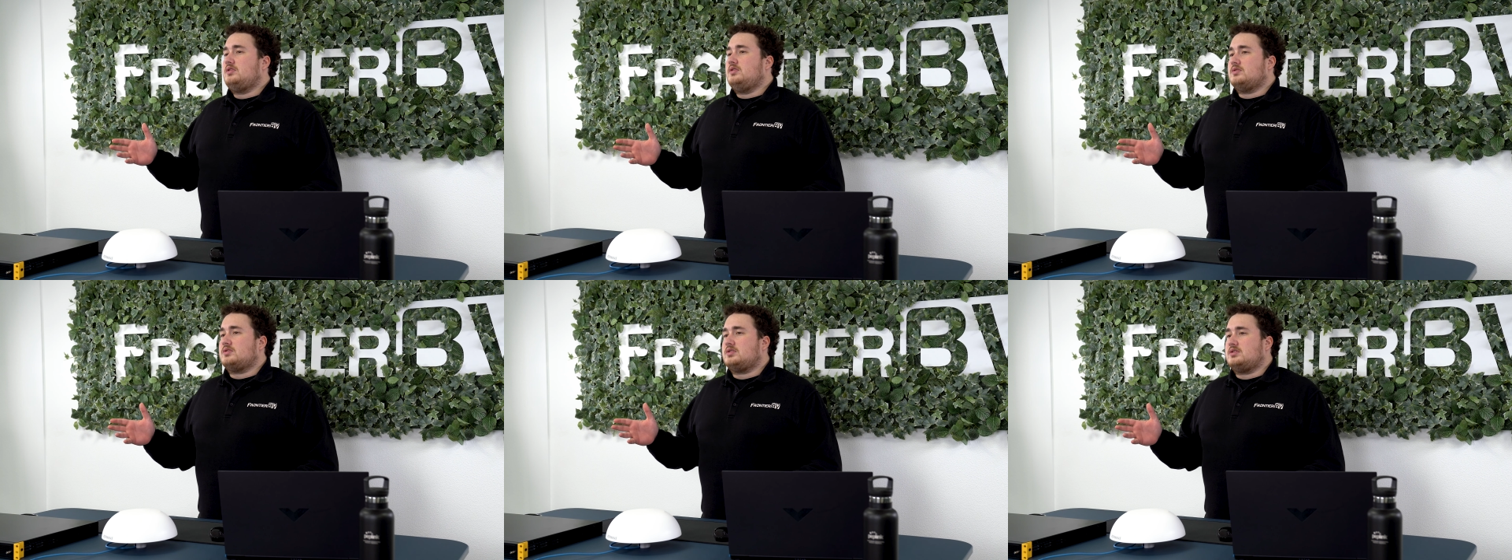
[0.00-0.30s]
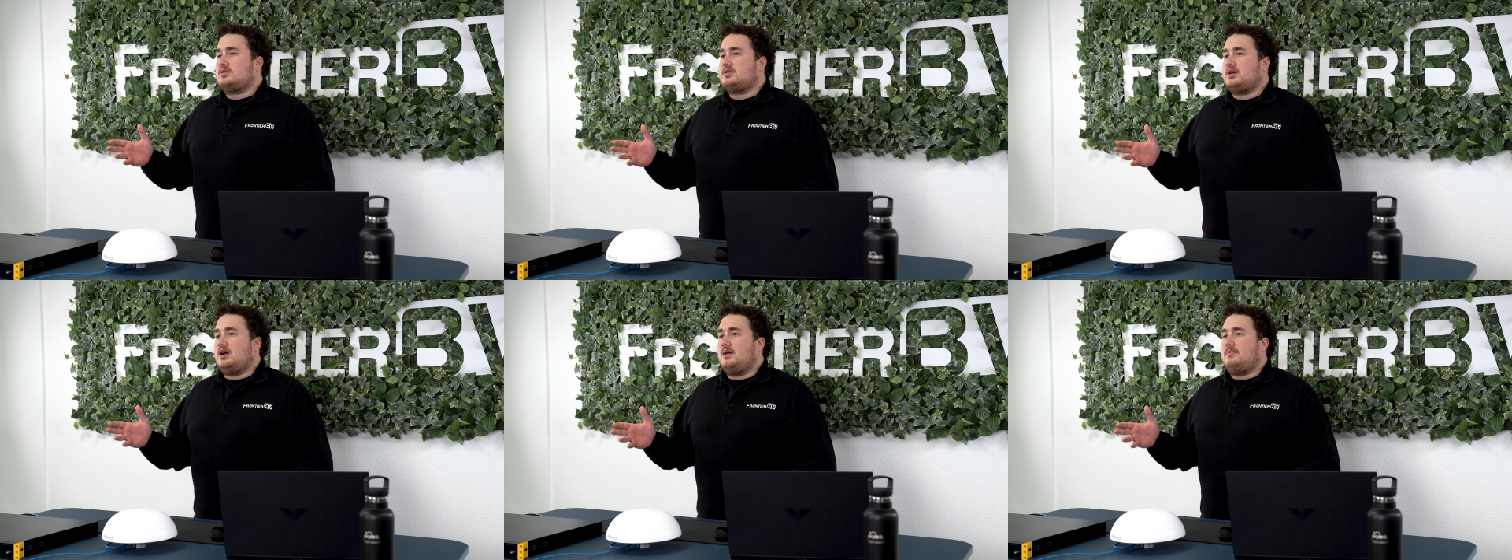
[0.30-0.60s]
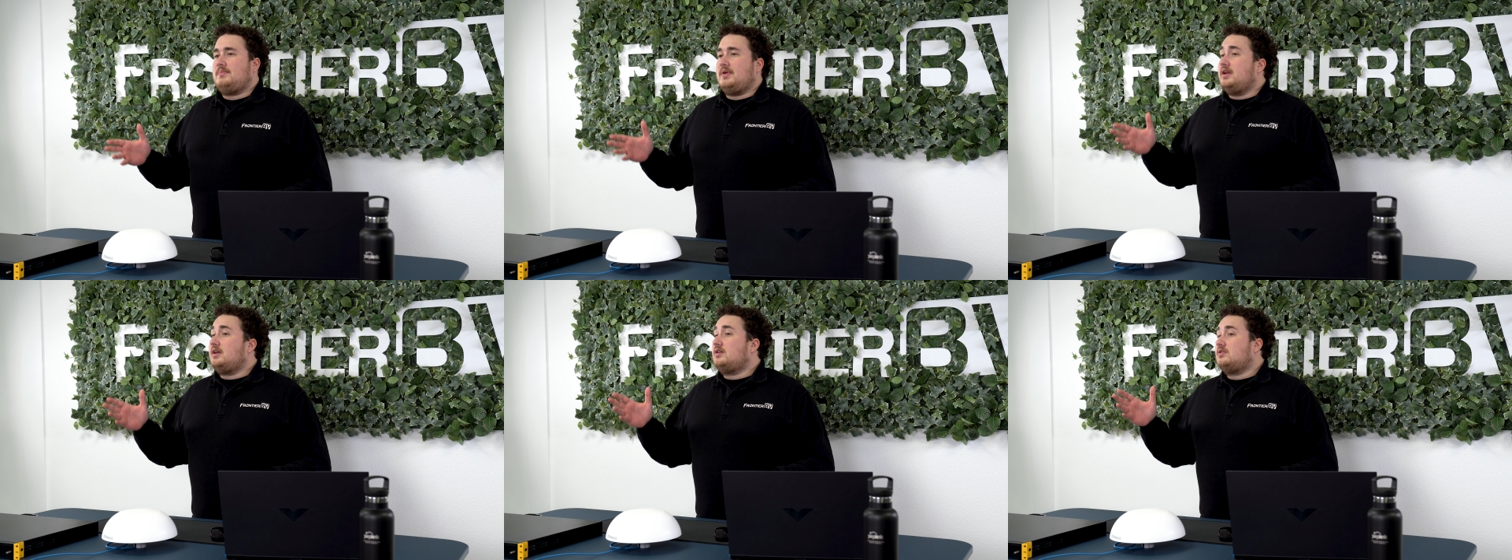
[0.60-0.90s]
user
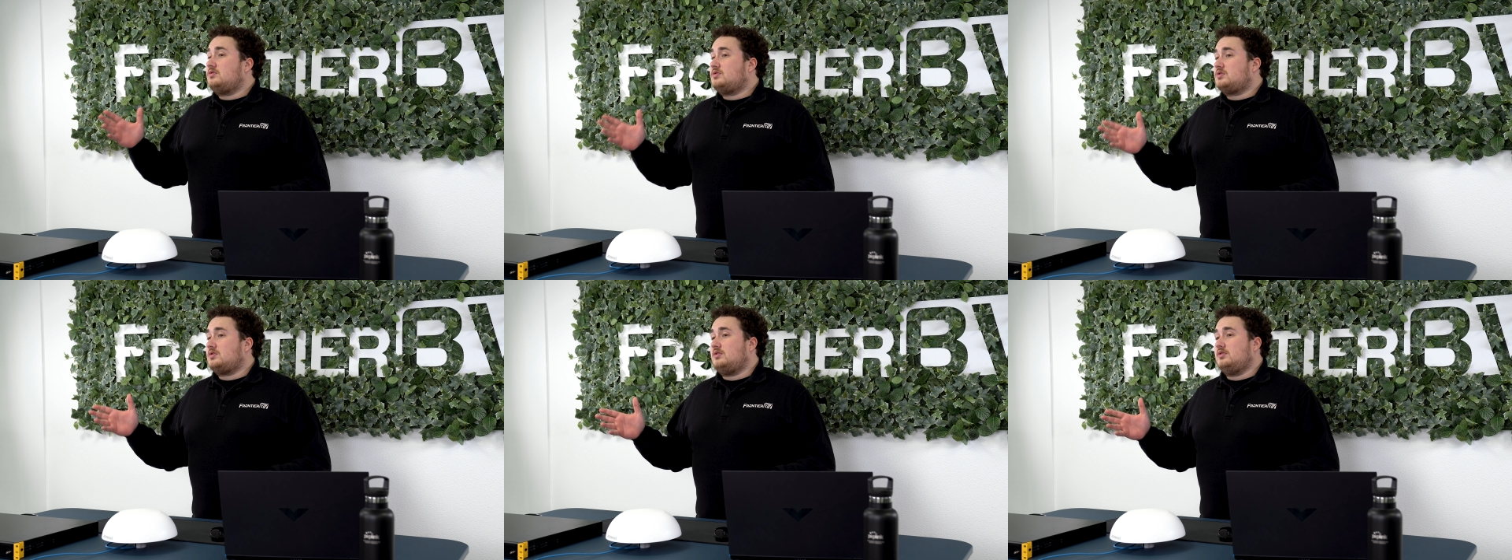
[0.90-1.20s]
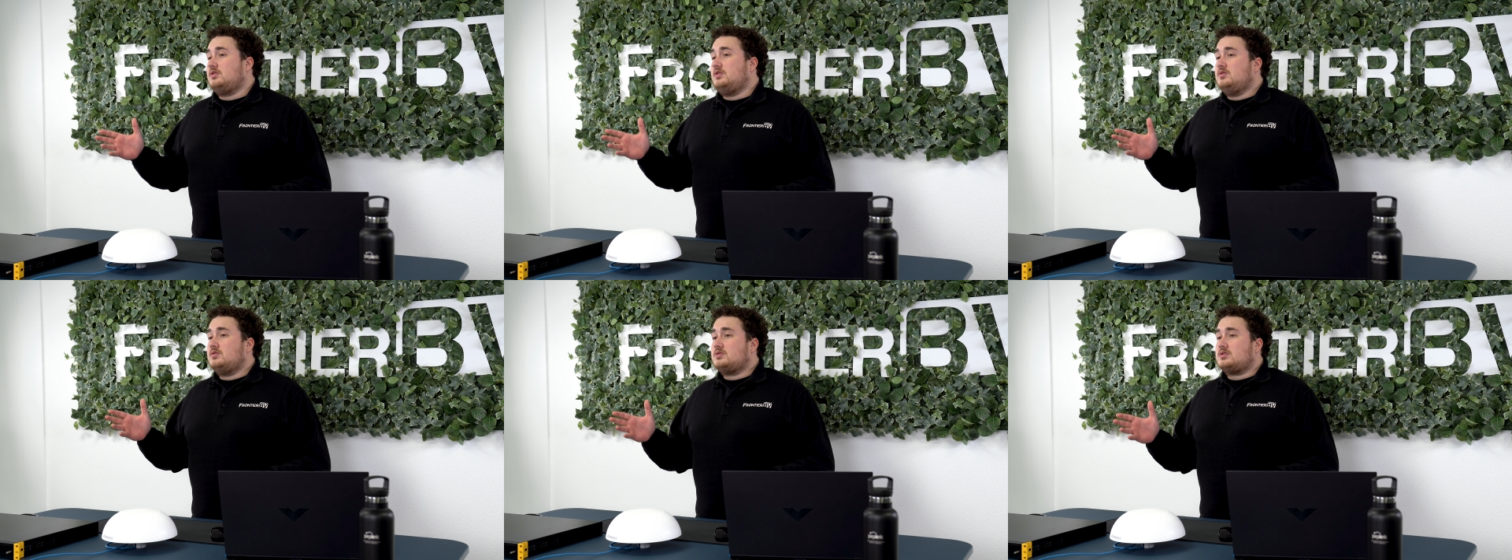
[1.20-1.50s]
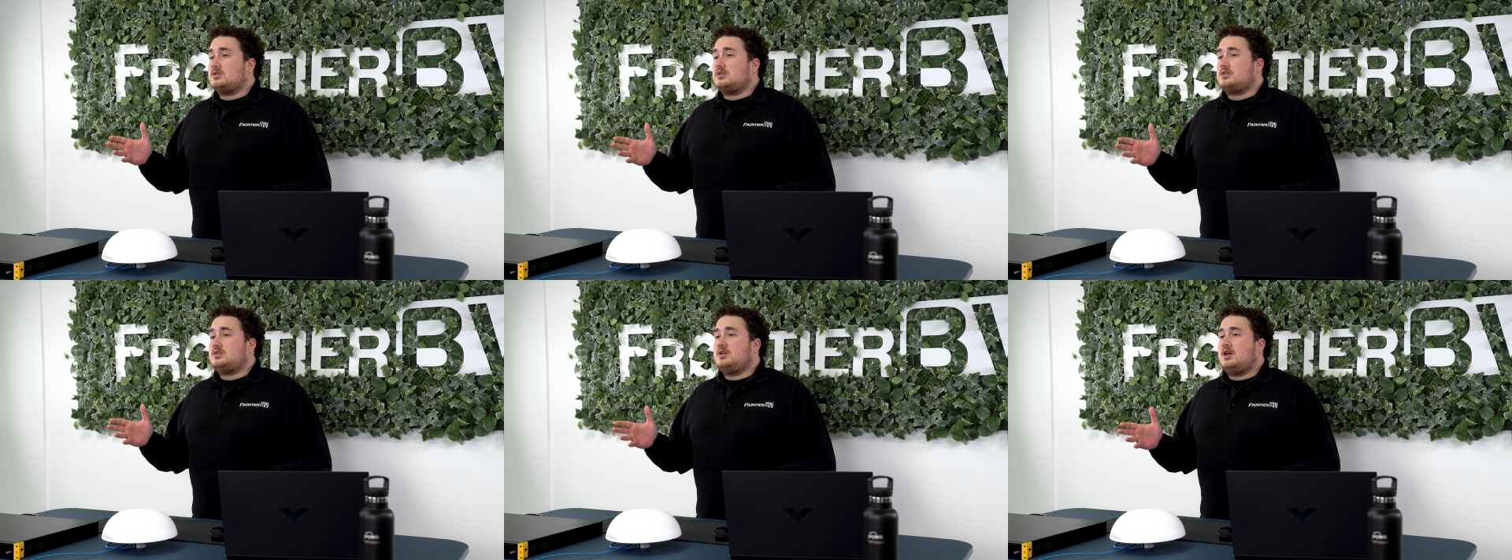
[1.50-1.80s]
type, InControl
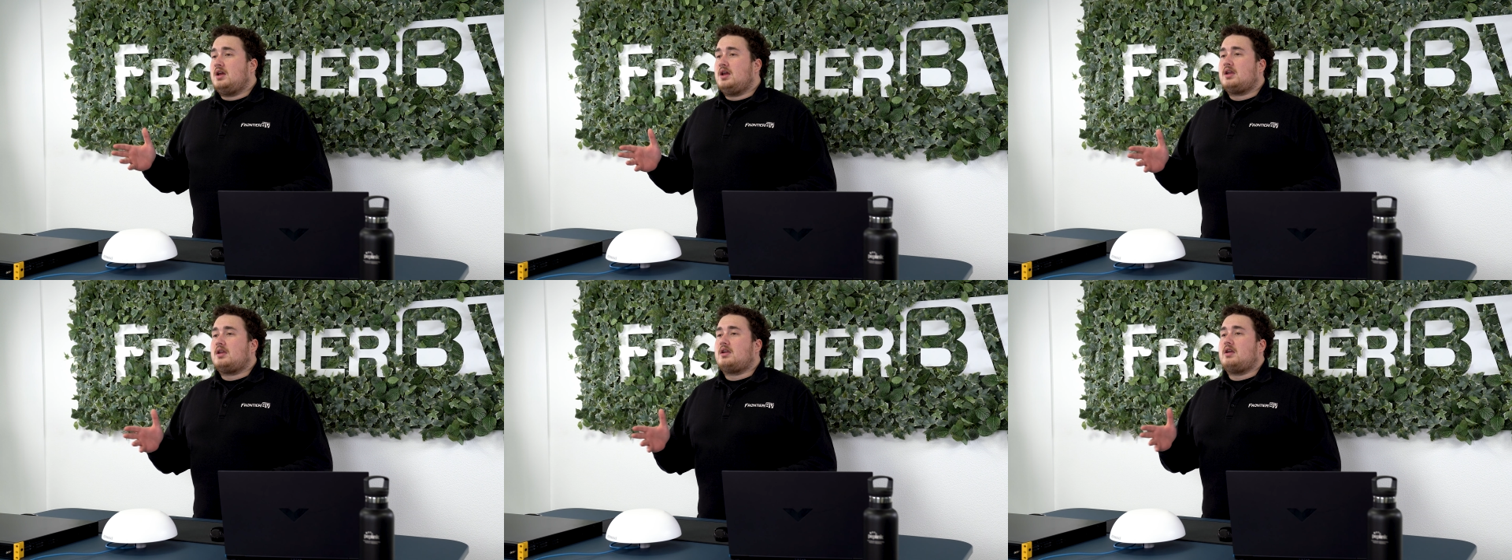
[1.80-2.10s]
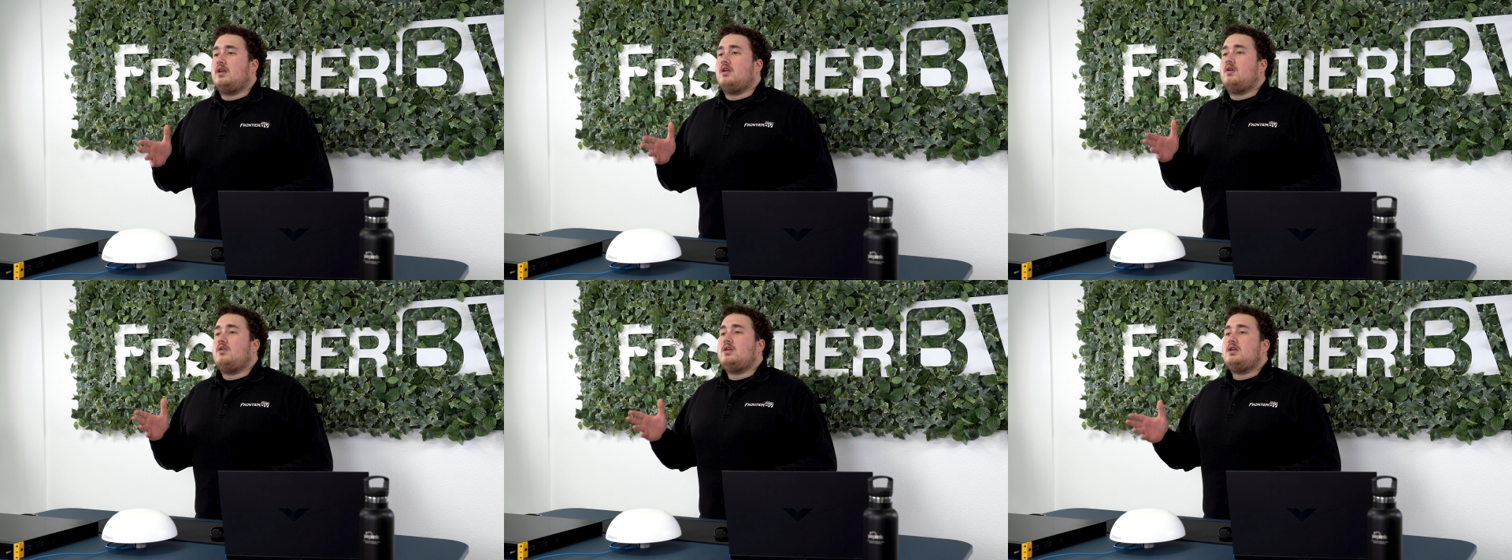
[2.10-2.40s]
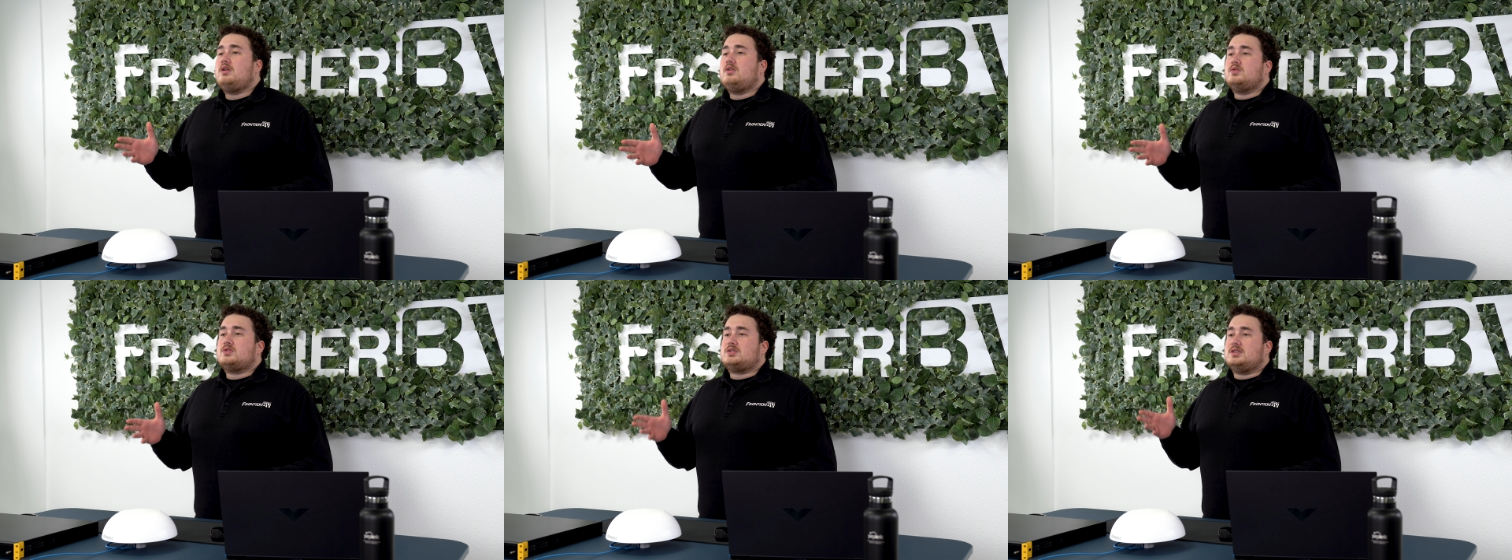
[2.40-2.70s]
users, can
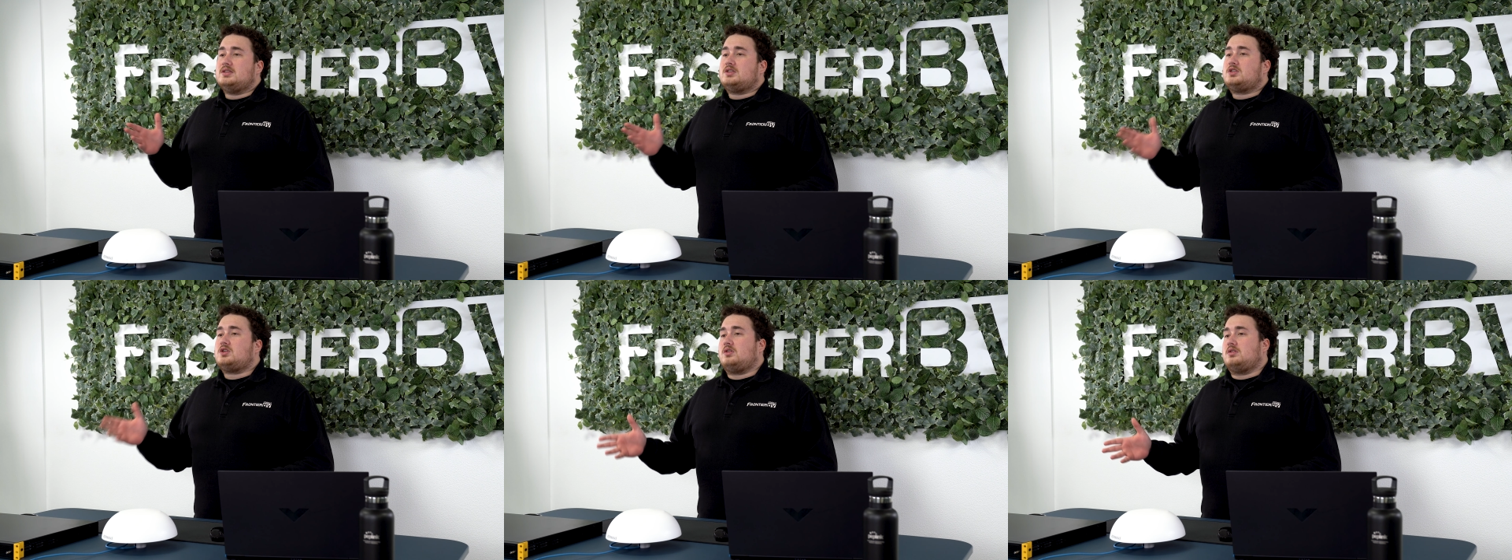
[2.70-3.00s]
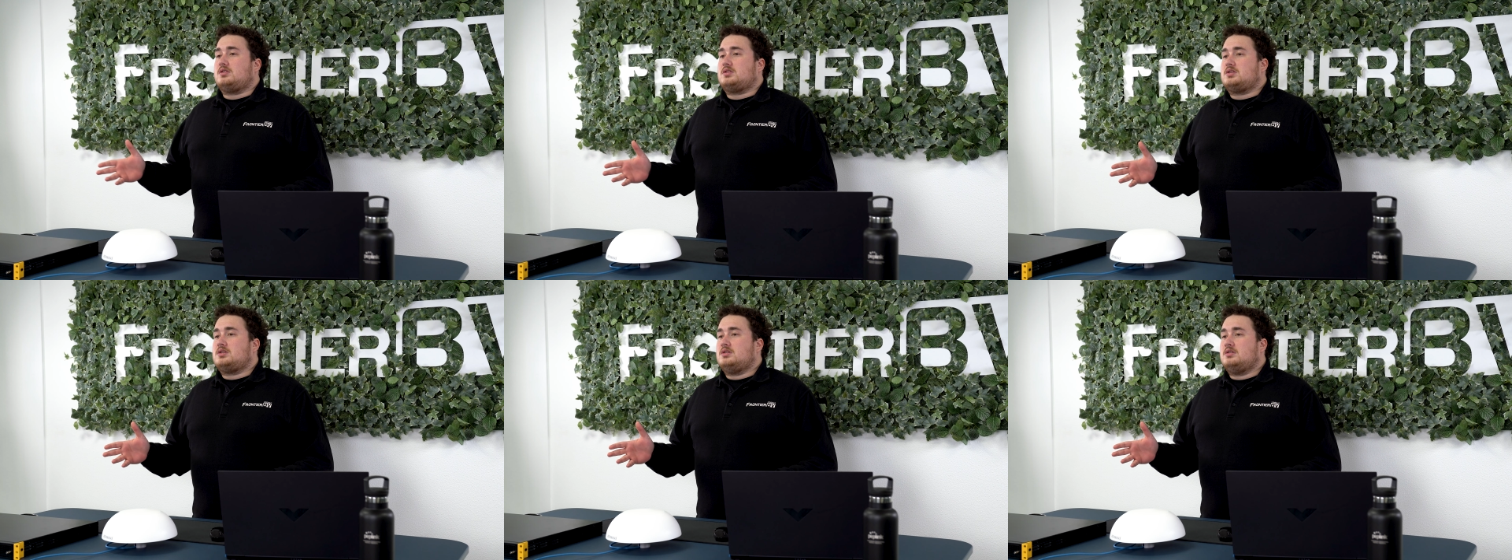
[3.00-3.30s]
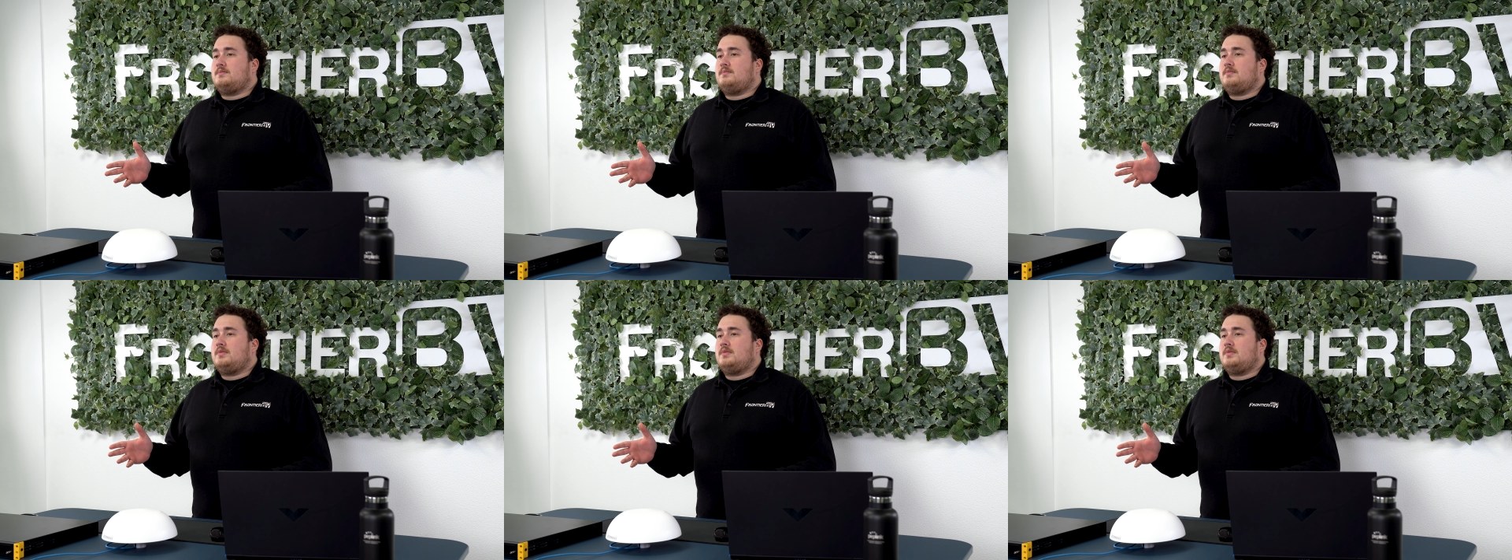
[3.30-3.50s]
only use InTouch,